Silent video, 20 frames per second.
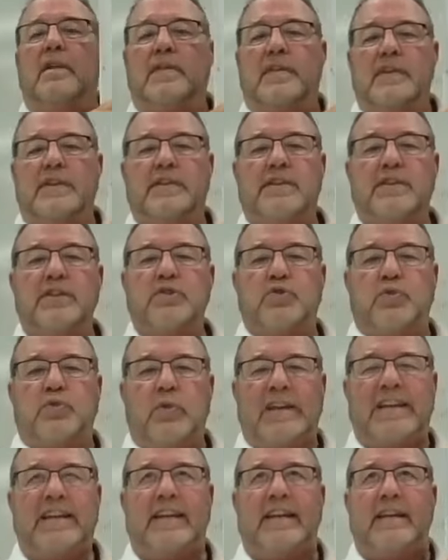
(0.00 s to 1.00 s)
This is
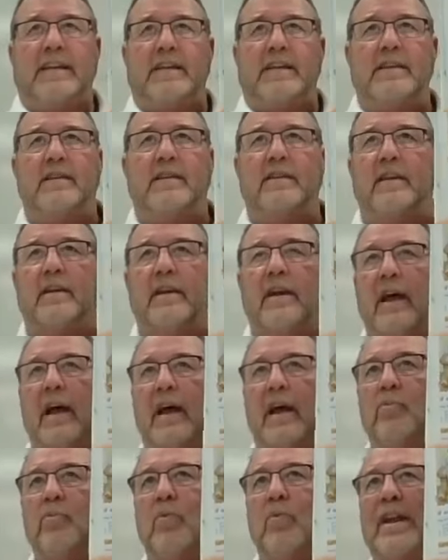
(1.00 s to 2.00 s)
reading.
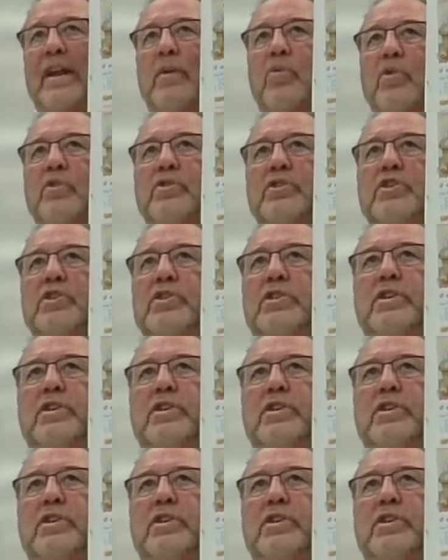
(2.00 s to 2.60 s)
And what I want you